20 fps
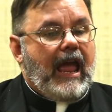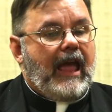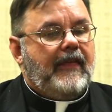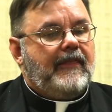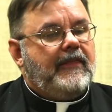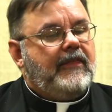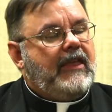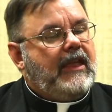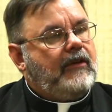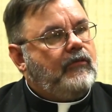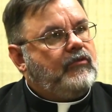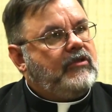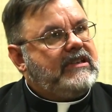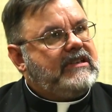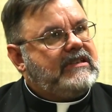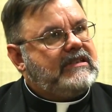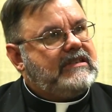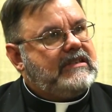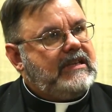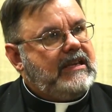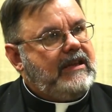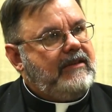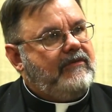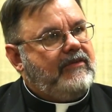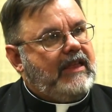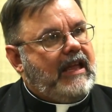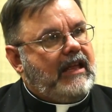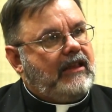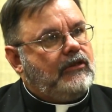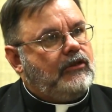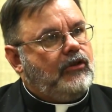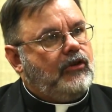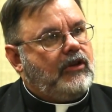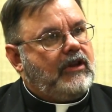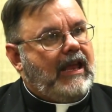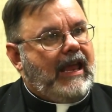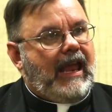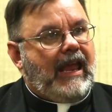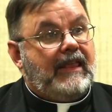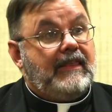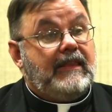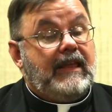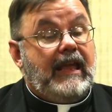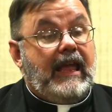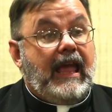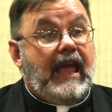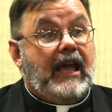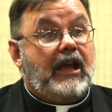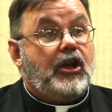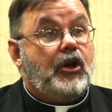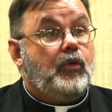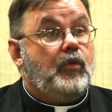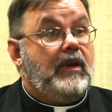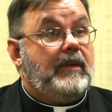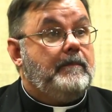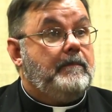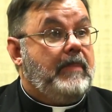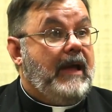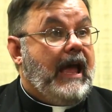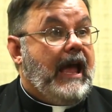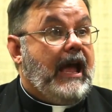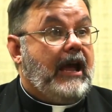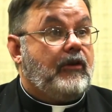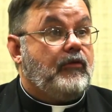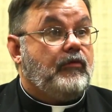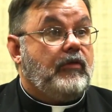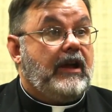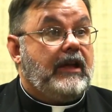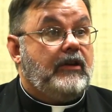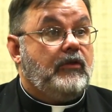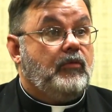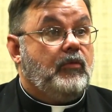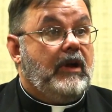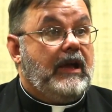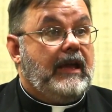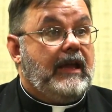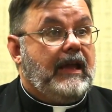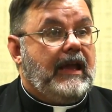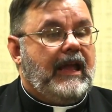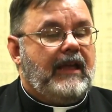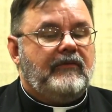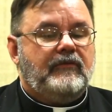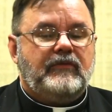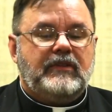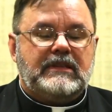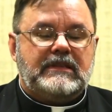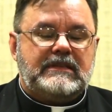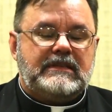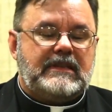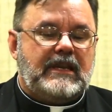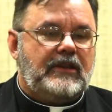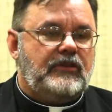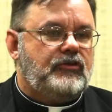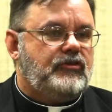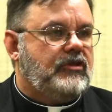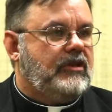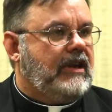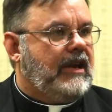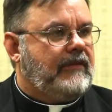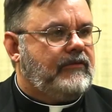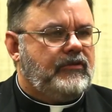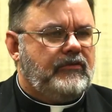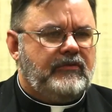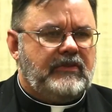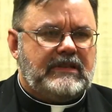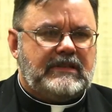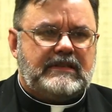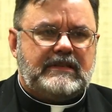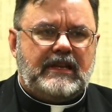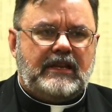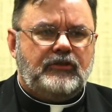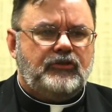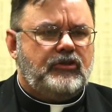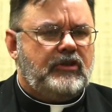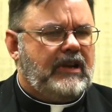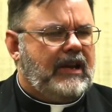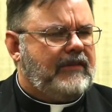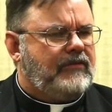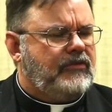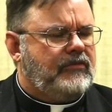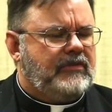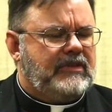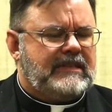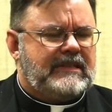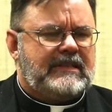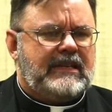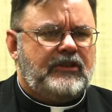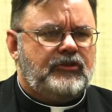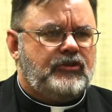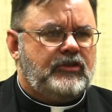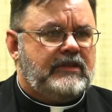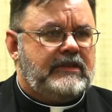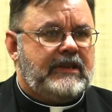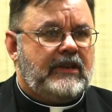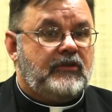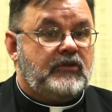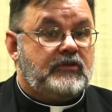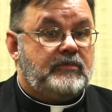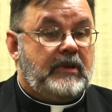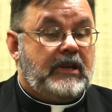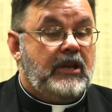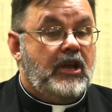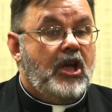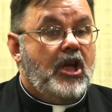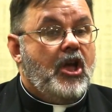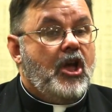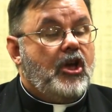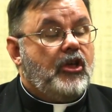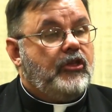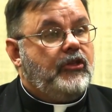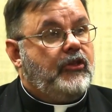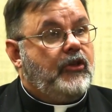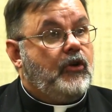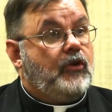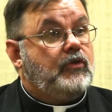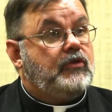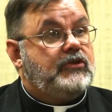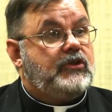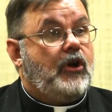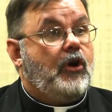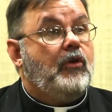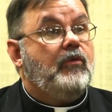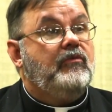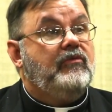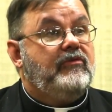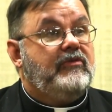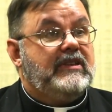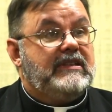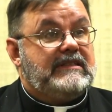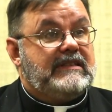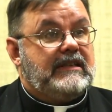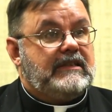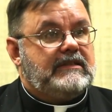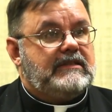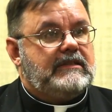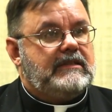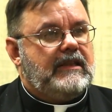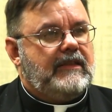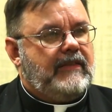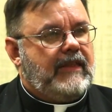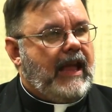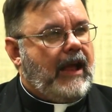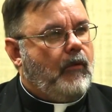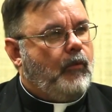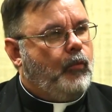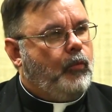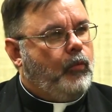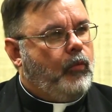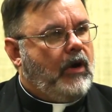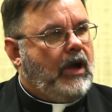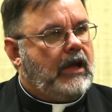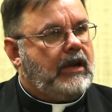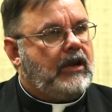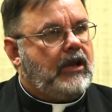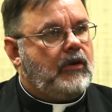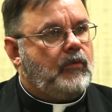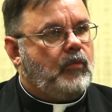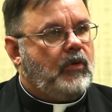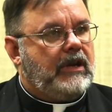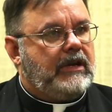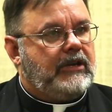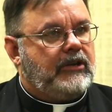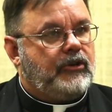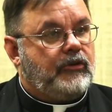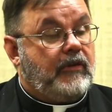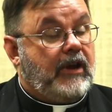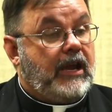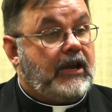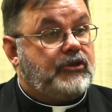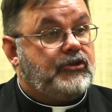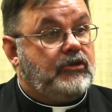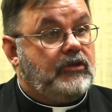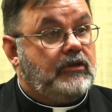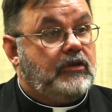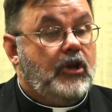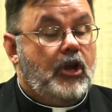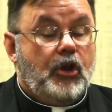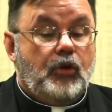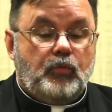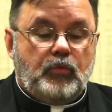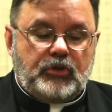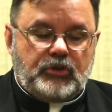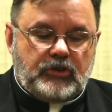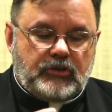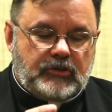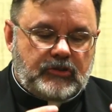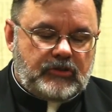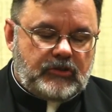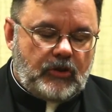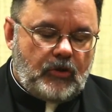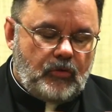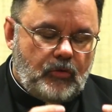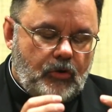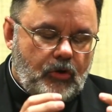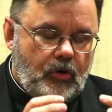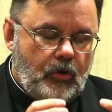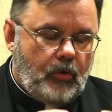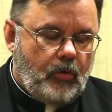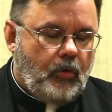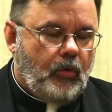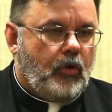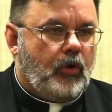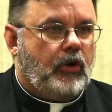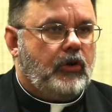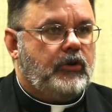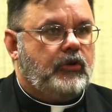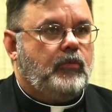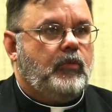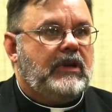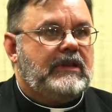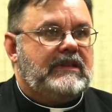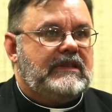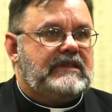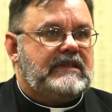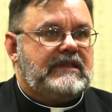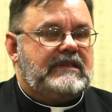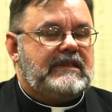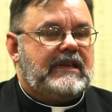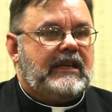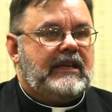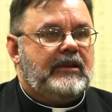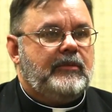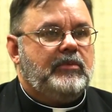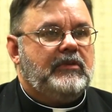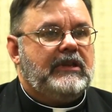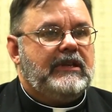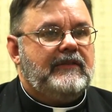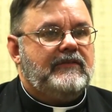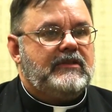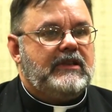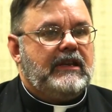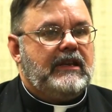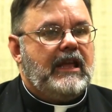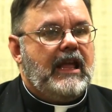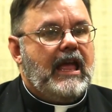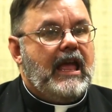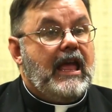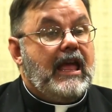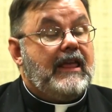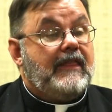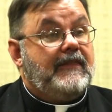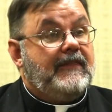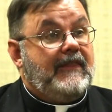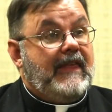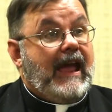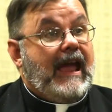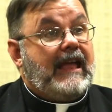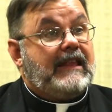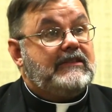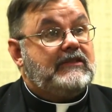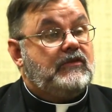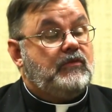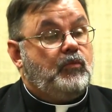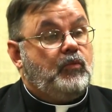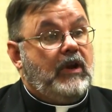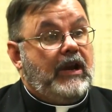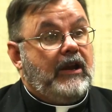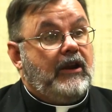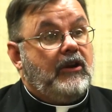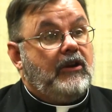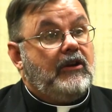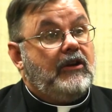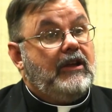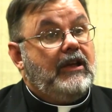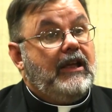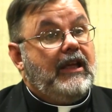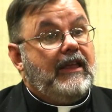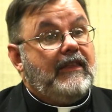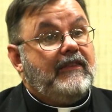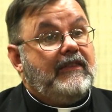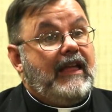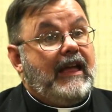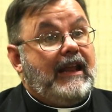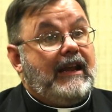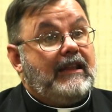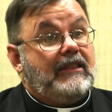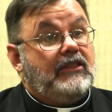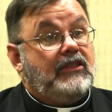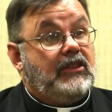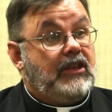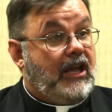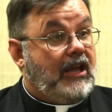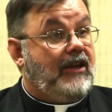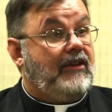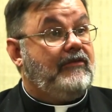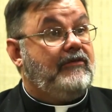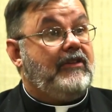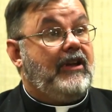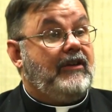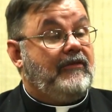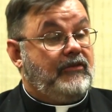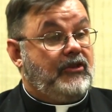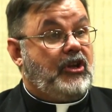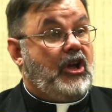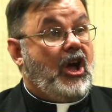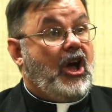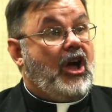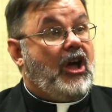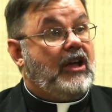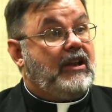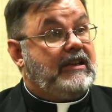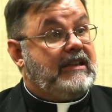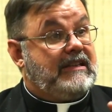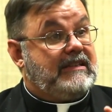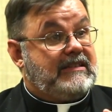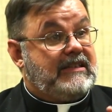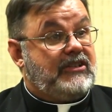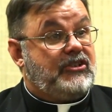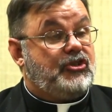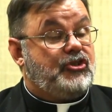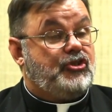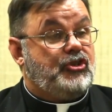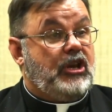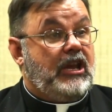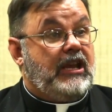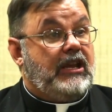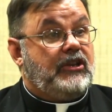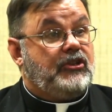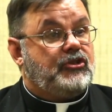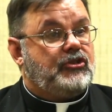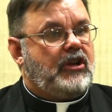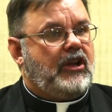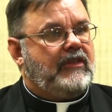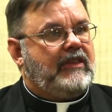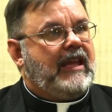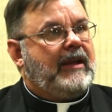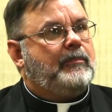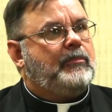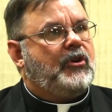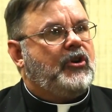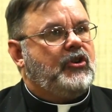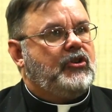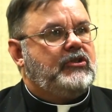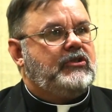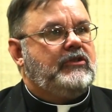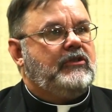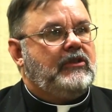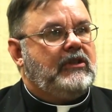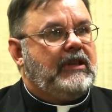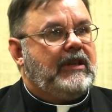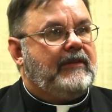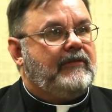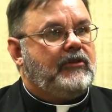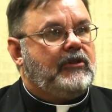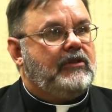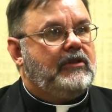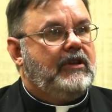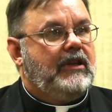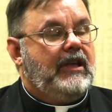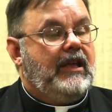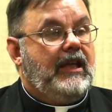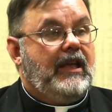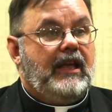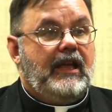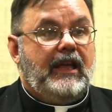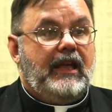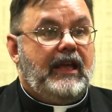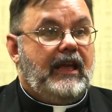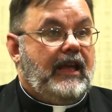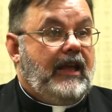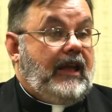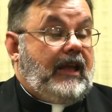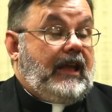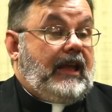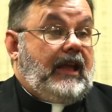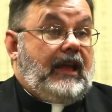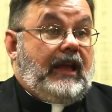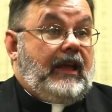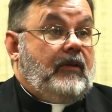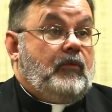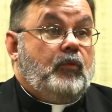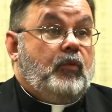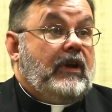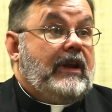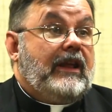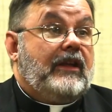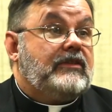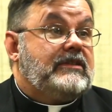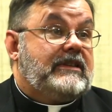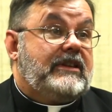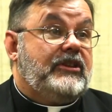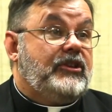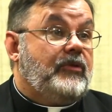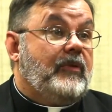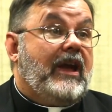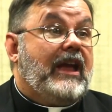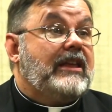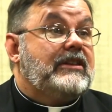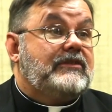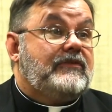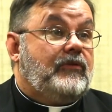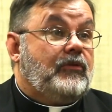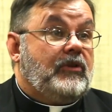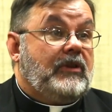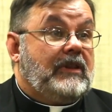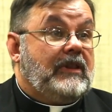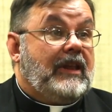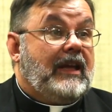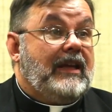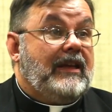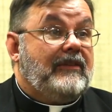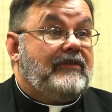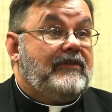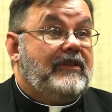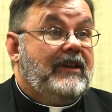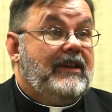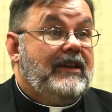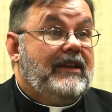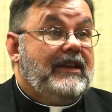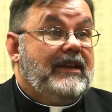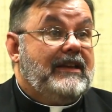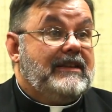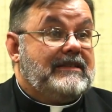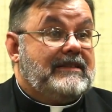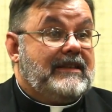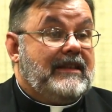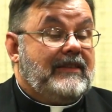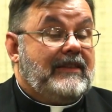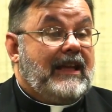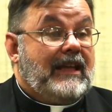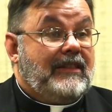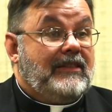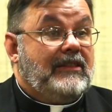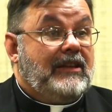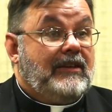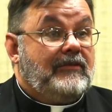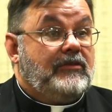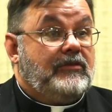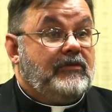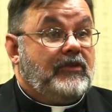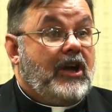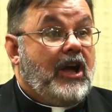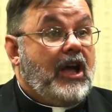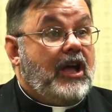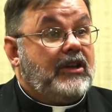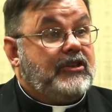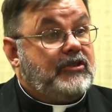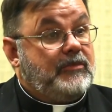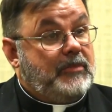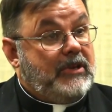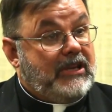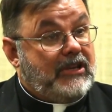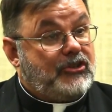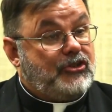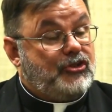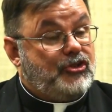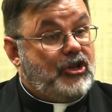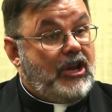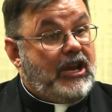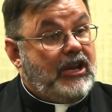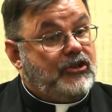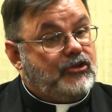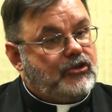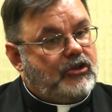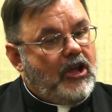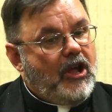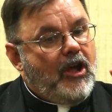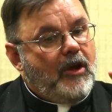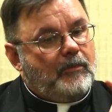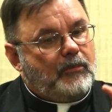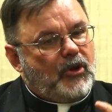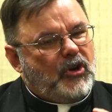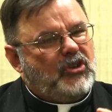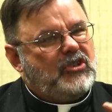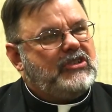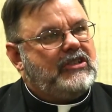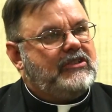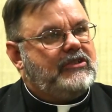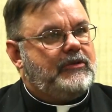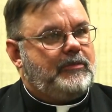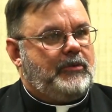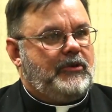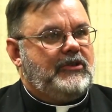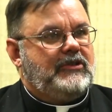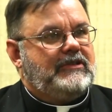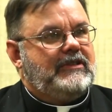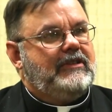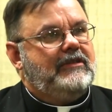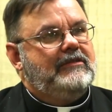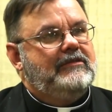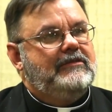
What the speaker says: They receive that look and they echo it back right away. And Vincentian after Vincentian after Vincentian tells me those home visits, that one-on-one interaction, which is so core to what the society believes in, that's where that love of God is exchanged on that personal level. And what else can you ask for in life is then that love of God to be exchanged person to person.